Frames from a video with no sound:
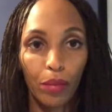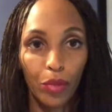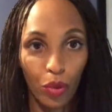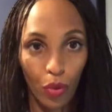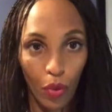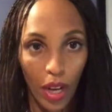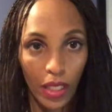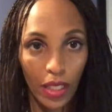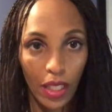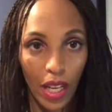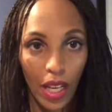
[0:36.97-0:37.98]
do the
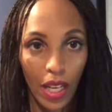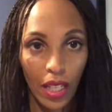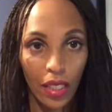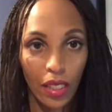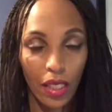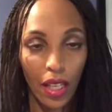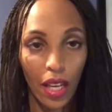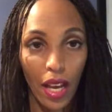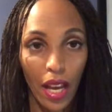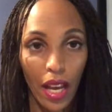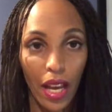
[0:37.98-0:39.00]
RICE test
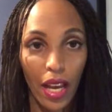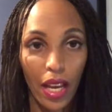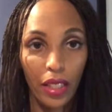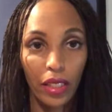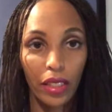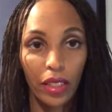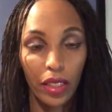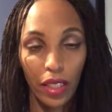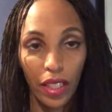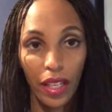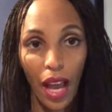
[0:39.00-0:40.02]
and
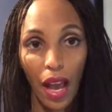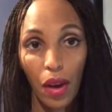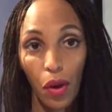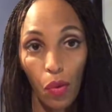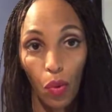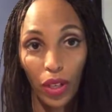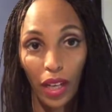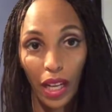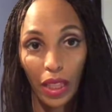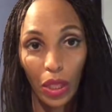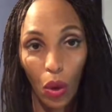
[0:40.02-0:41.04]
see what
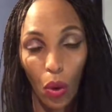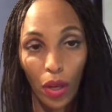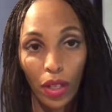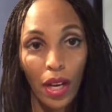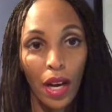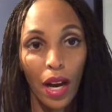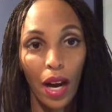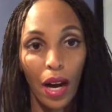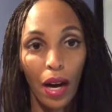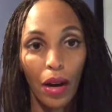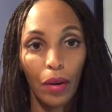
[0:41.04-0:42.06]
I thought
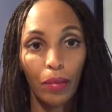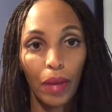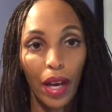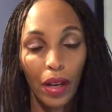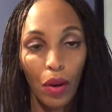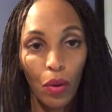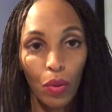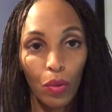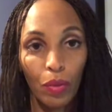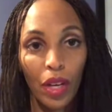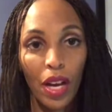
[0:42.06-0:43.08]
at
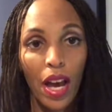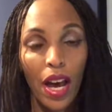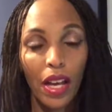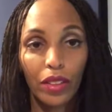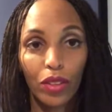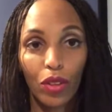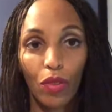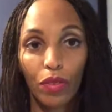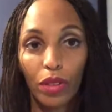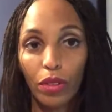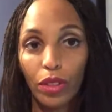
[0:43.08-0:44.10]
home. And so
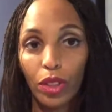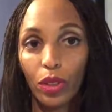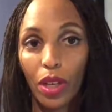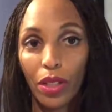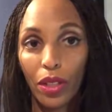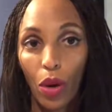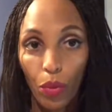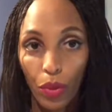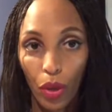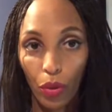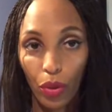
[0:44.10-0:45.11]
for those of you that don't
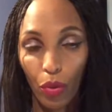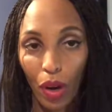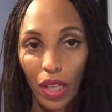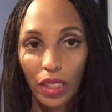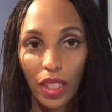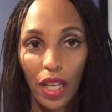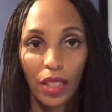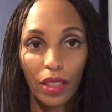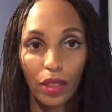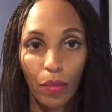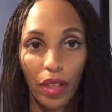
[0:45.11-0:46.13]
know, the RICE test
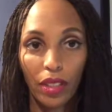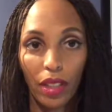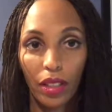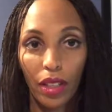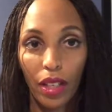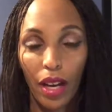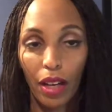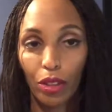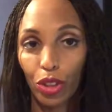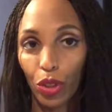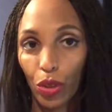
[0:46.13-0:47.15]
is basically, I'll
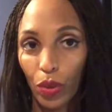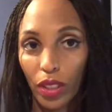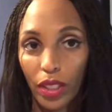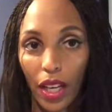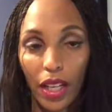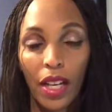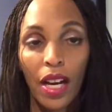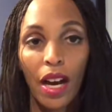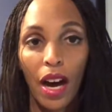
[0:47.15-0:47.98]
show you in a second,